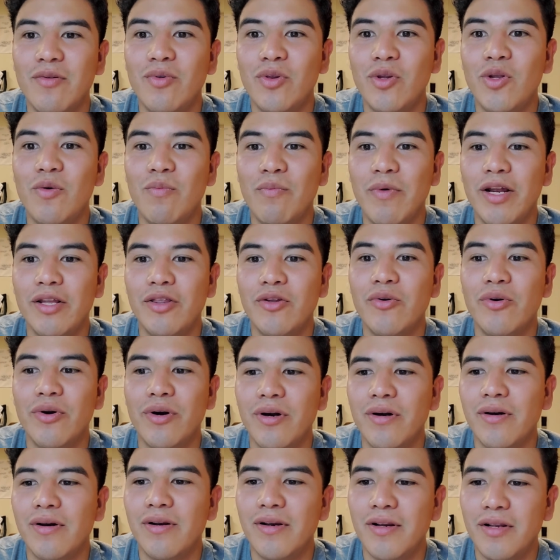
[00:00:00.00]
to my
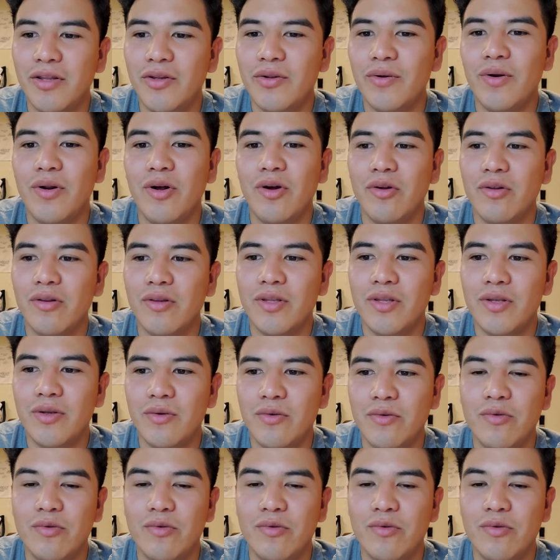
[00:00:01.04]
door to knock to,